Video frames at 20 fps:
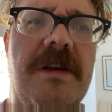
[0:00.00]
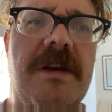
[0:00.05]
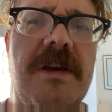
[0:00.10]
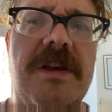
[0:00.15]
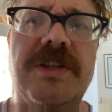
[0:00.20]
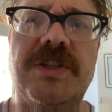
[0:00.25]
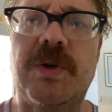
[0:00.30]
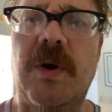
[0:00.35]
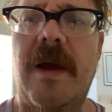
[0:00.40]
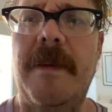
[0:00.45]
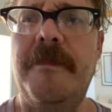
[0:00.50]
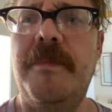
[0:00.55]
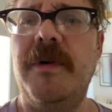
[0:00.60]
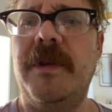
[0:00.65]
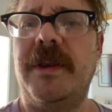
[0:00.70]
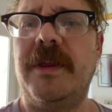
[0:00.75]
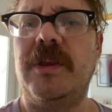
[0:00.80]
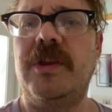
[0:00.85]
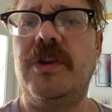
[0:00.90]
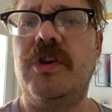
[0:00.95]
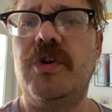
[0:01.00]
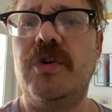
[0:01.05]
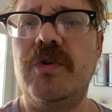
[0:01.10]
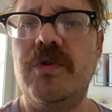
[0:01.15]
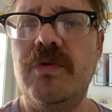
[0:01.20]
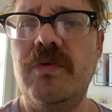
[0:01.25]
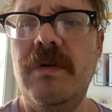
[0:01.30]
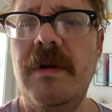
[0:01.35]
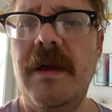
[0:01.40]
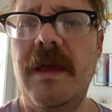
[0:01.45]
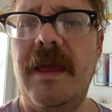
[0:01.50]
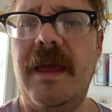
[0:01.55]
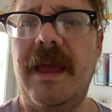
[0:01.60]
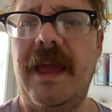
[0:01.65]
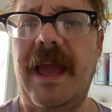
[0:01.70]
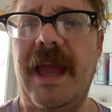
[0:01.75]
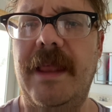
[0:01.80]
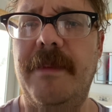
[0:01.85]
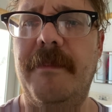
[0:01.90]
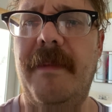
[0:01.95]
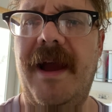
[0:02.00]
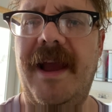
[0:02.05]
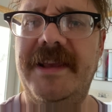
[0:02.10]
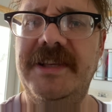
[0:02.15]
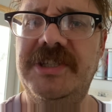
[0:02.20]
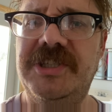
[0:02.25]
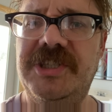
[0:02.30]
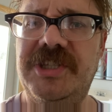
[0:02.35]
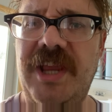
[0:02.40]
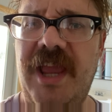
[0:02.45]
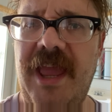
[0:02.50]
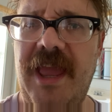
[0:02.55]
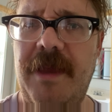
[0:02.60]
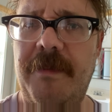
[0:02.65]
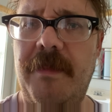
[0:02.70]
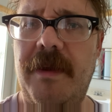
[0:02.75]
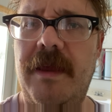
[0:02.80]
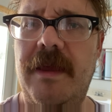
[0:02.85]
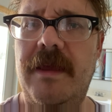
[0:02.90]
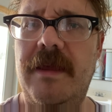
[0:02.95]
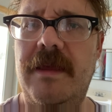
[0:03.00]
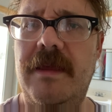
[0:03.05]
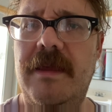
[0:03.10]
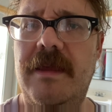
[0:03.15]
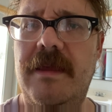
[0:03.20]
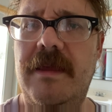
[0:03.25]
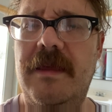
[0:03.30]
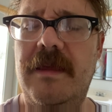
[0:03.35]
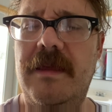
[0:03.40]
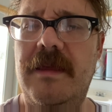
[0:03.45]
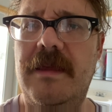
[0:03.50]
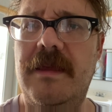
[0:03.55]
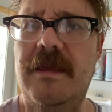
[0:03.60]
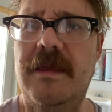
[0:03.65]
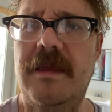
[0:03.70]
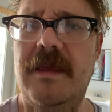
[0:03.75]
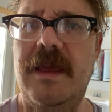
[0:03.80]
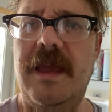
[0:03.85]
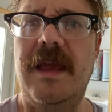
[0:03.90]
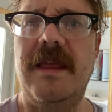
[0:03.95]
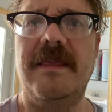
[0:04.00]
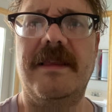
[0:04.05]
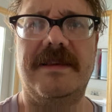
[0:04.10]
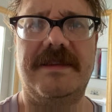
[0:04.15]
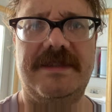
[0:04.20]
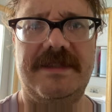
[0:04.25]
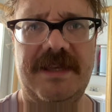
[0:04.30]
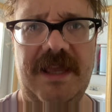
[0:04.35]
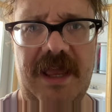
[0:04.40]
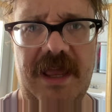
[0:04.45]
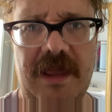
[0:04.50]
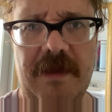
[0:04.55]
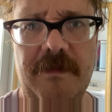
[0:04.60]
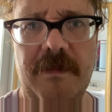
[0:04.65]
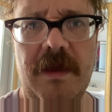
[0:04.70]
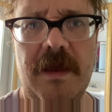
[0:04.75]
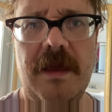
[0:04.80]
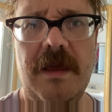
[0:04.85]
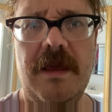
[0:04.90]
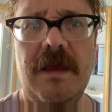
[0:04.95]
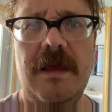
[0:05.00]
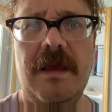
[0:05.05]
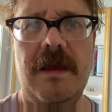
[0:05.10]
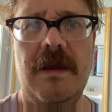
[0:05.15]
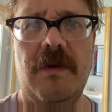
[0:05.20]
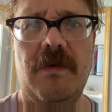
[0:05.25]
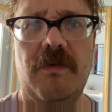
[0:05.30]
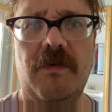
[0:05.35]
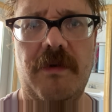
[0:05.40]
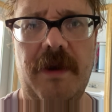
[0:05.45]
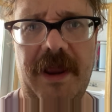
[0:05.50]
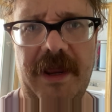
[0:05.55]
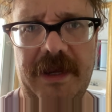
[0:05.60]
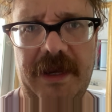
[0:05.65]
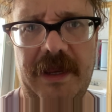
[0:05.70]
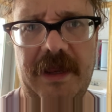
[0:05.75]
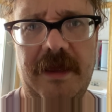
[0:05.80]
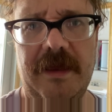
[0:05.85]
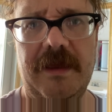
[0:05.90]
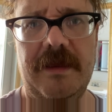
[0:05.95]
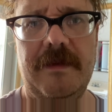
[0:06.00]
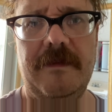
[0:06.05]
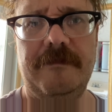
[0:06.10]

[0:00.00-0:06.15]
So I'm putting you and my shame in the same rating.